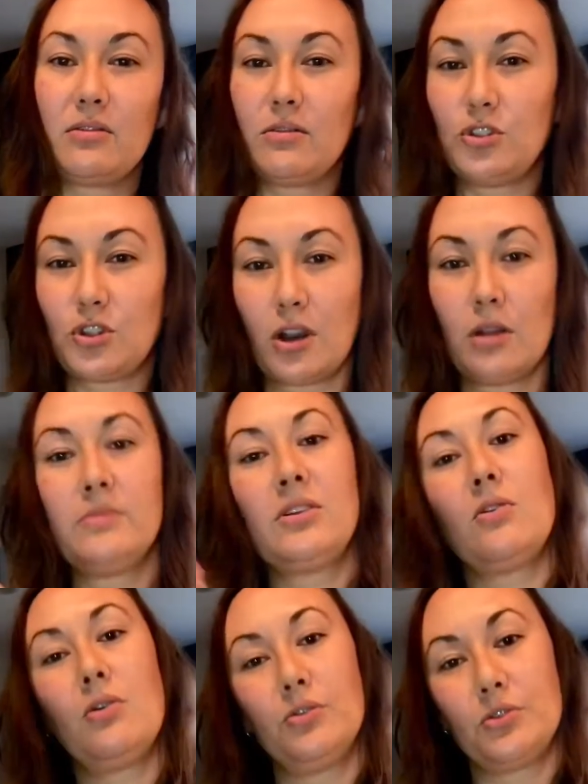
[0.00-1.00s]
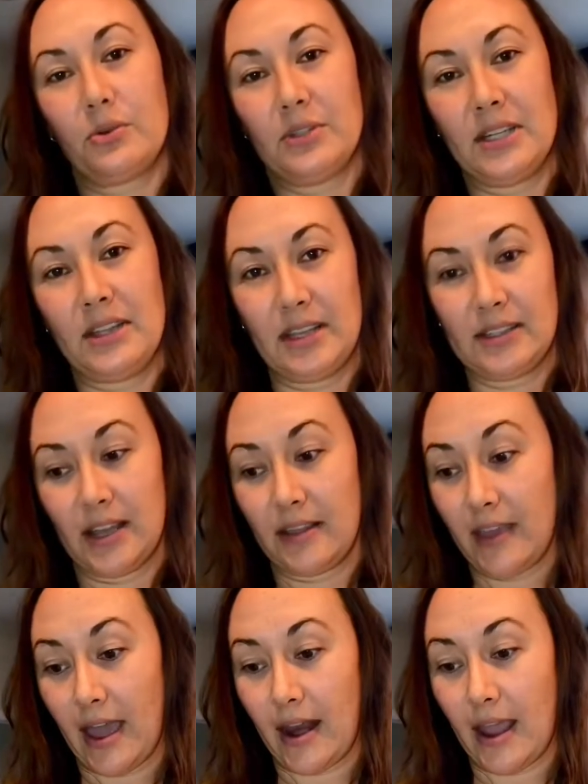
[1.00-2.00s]
germs and cold sores and things like
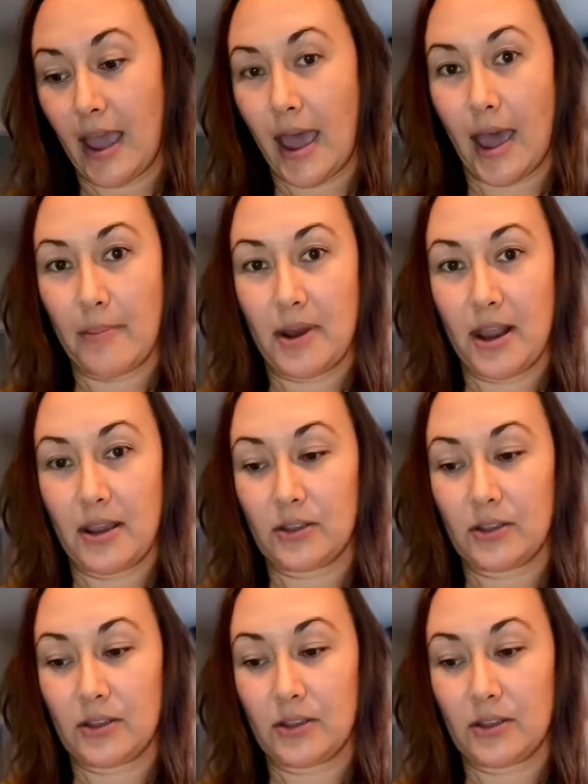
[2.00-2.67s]
that happening.